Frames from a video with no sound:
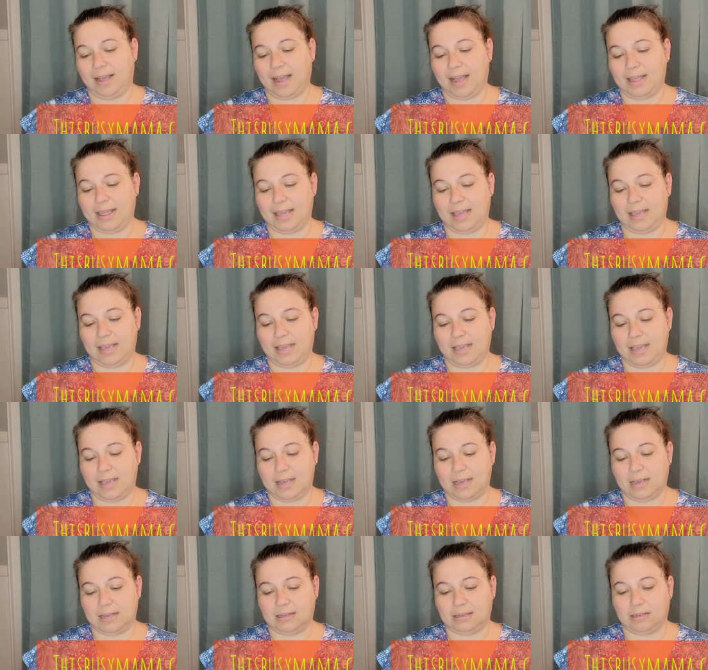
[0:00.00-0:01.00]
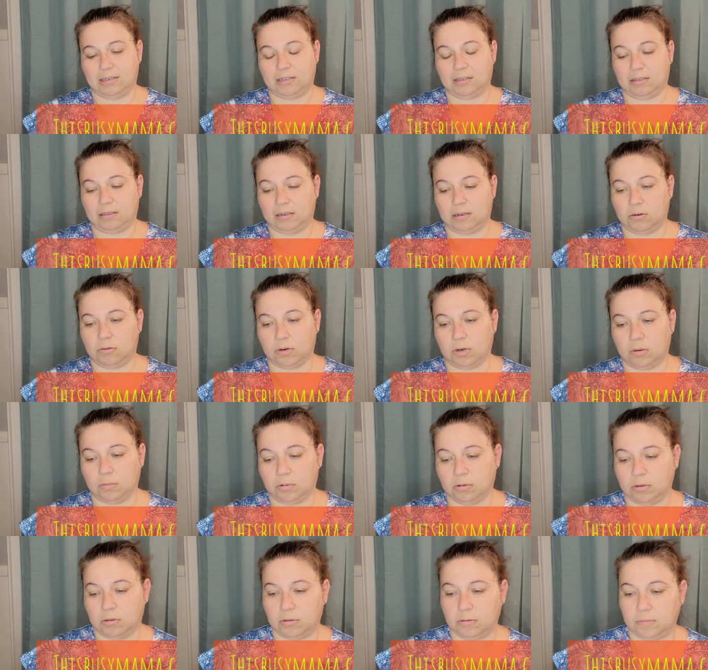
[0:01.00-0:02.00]
I think he is just
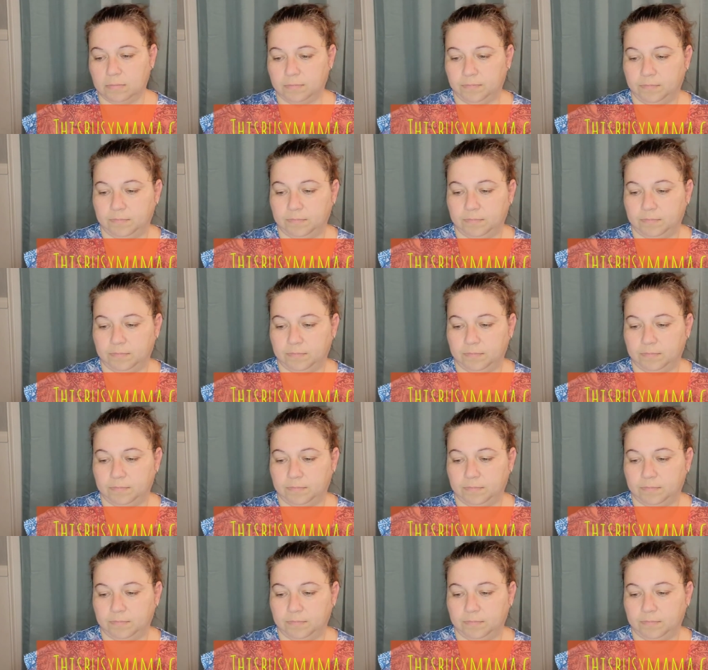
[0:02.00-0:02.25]
adorable.